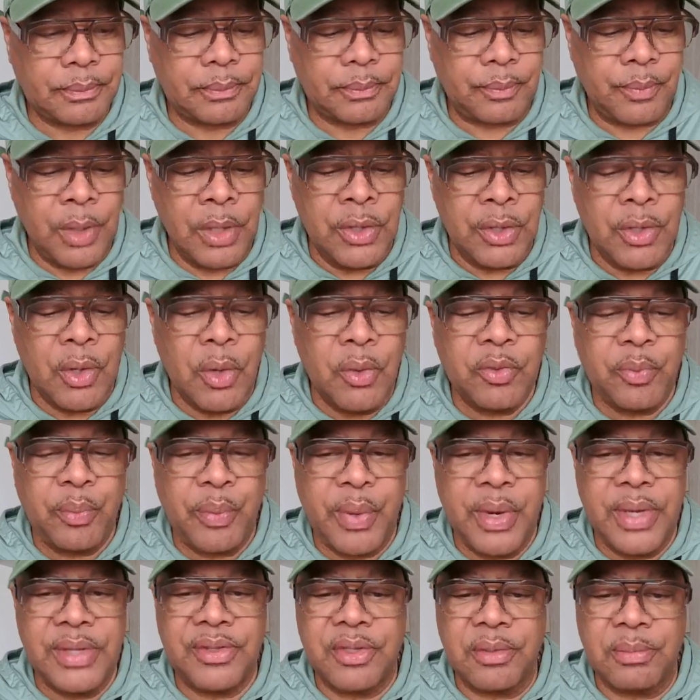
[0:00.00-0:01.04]
those
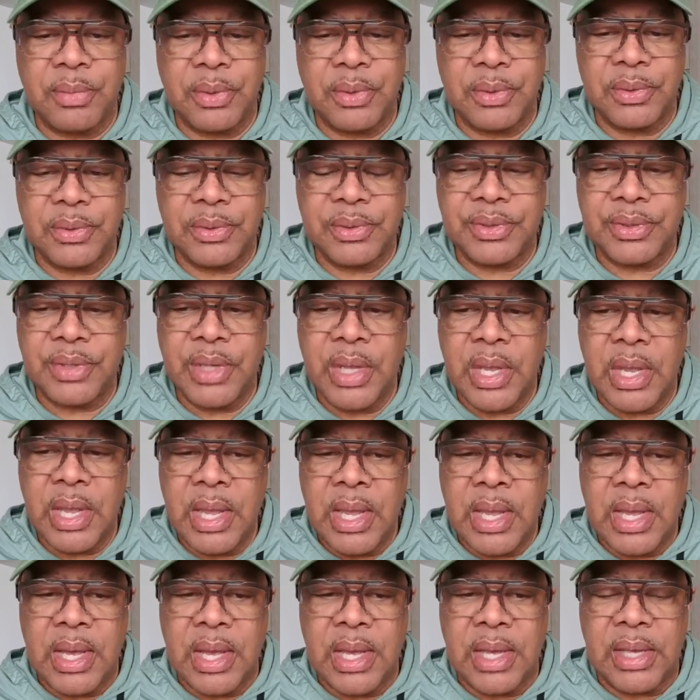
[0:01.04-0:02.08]
principles
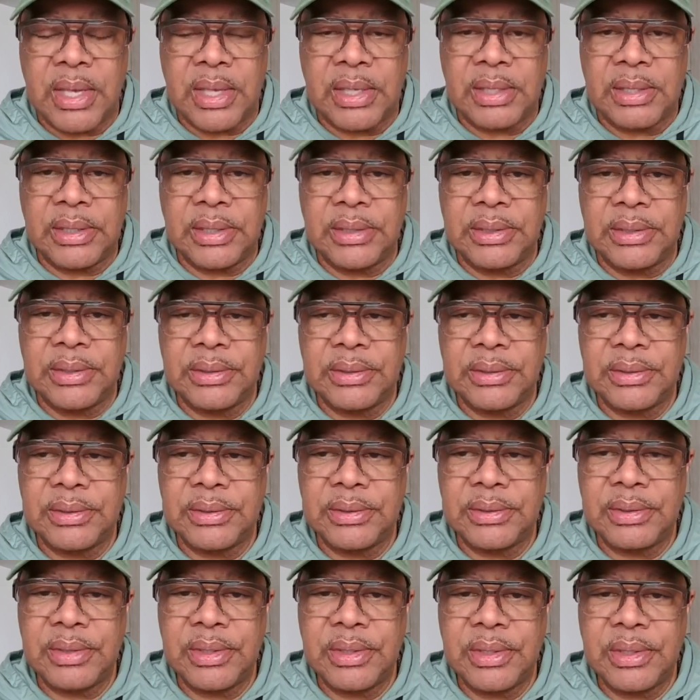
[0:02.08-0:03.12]
uh,
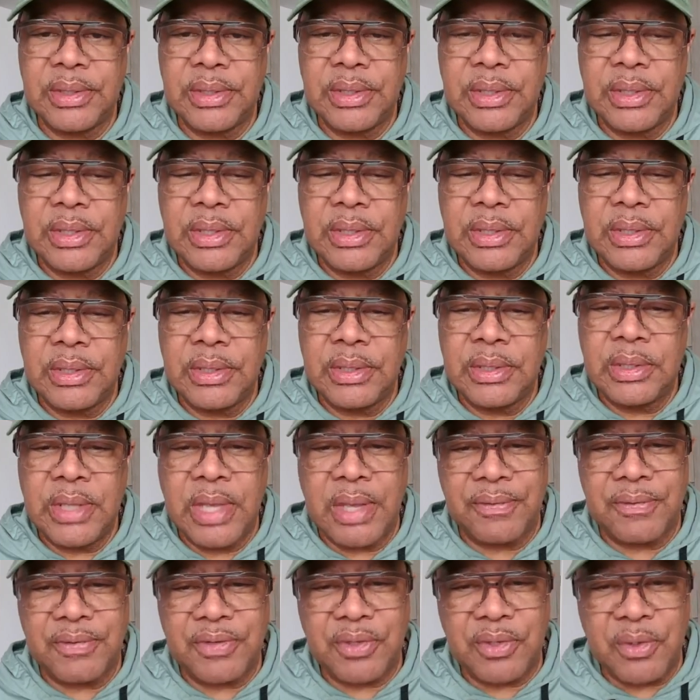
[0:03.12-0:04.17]
have
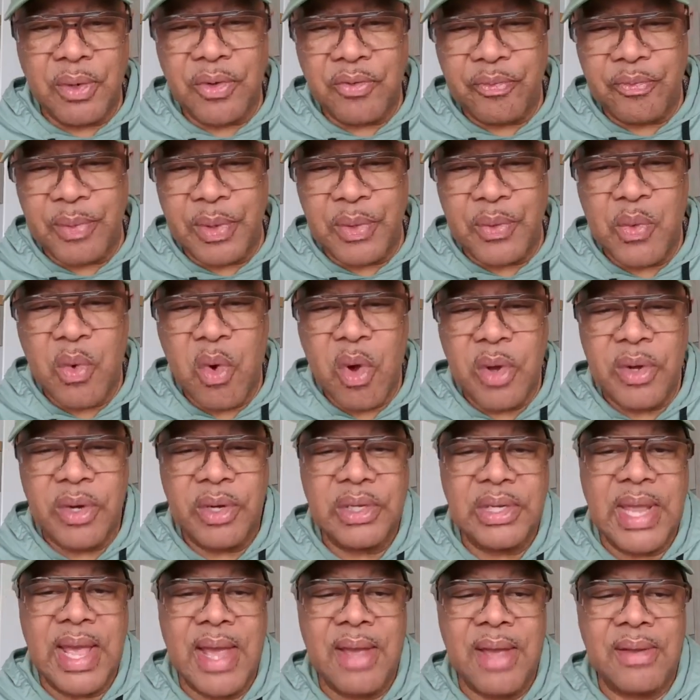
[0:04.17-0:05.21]
sort of been watered
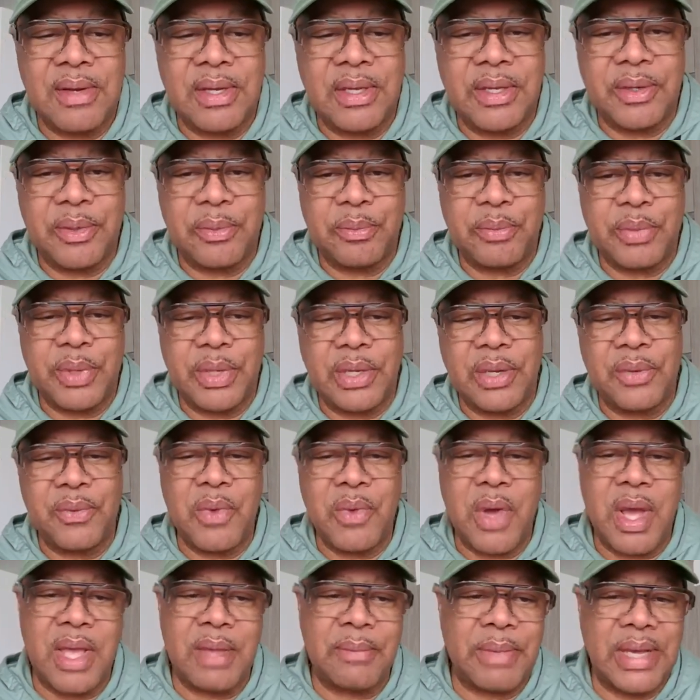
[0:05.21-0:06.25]
down a little bit. And why
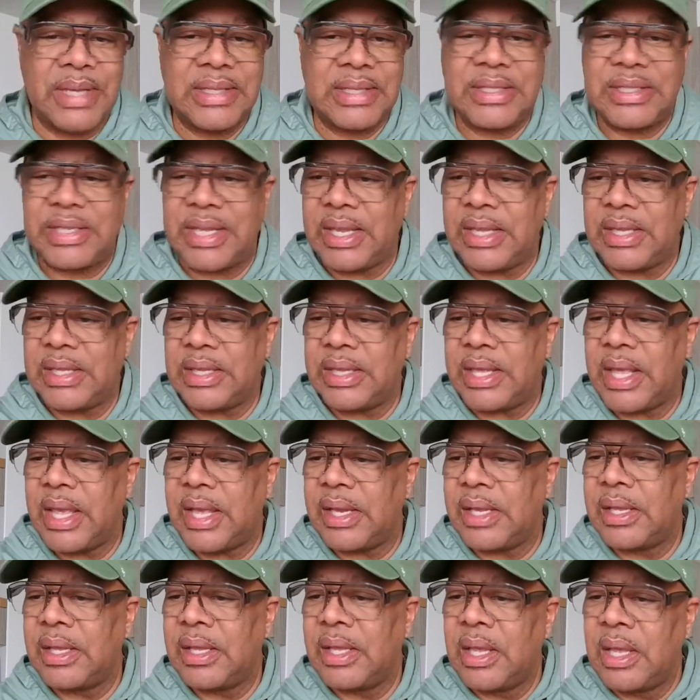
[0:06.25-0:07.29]
am I saying
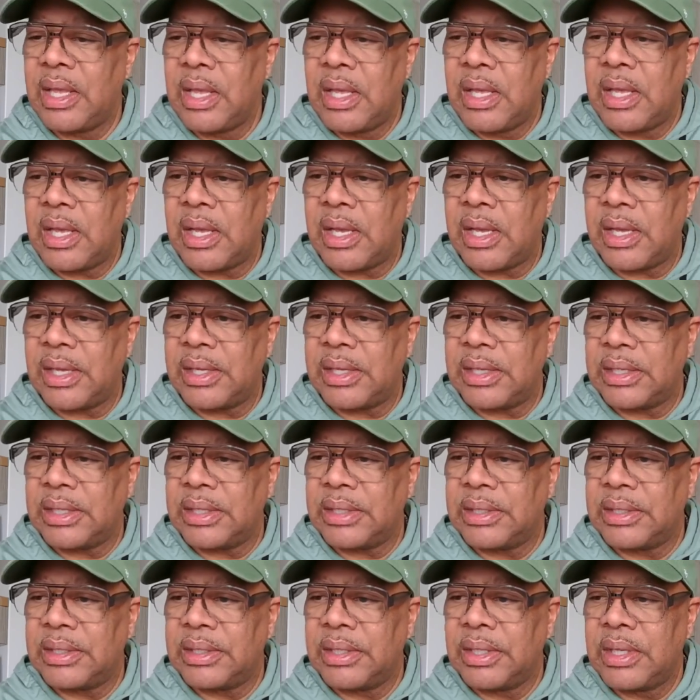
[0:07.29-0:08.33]
that?
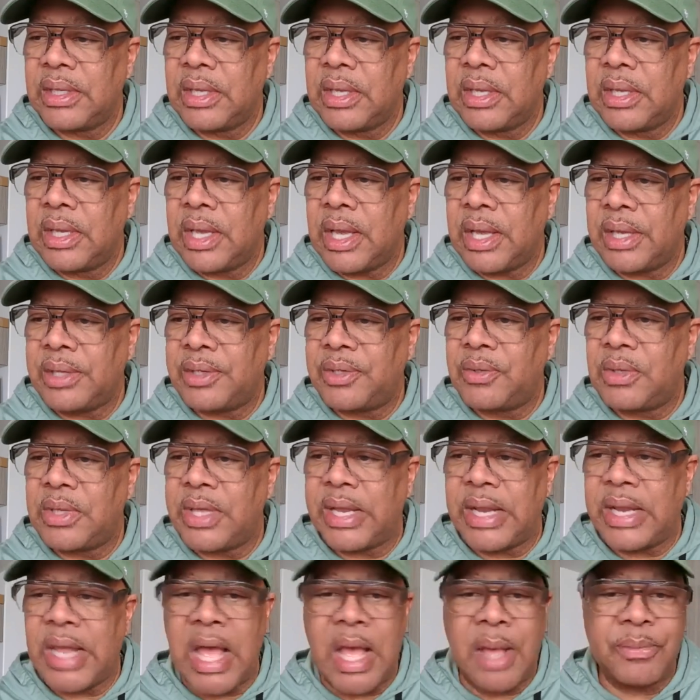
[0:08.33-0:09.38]
I do a lot of
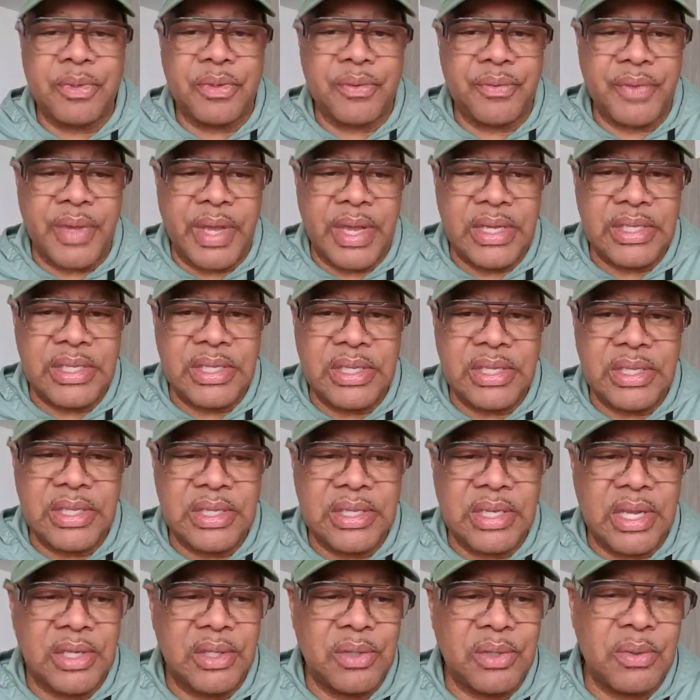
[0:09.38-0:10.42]
observations, I
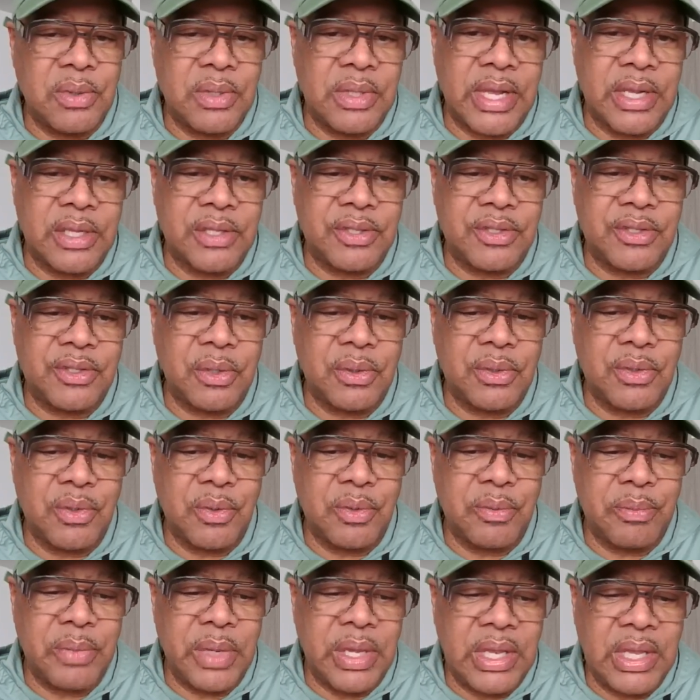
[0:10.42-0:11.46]
do a lot of social
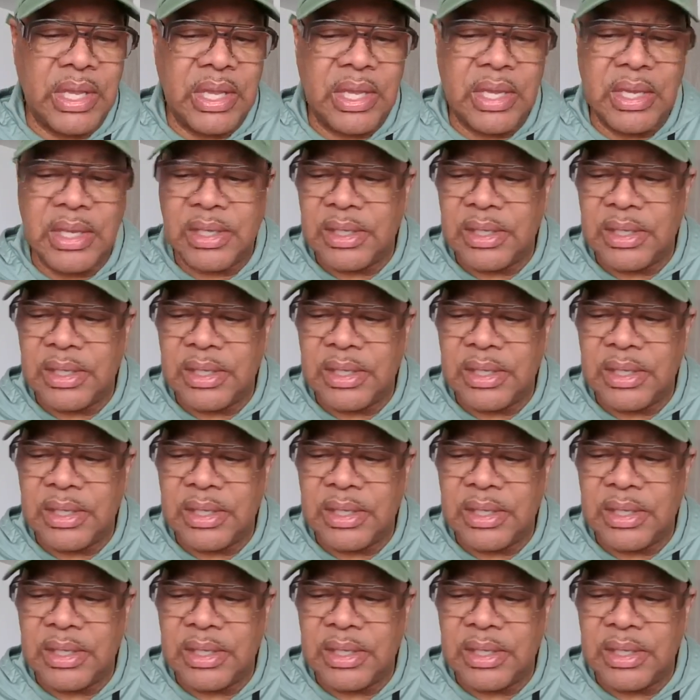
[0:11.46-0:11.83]
media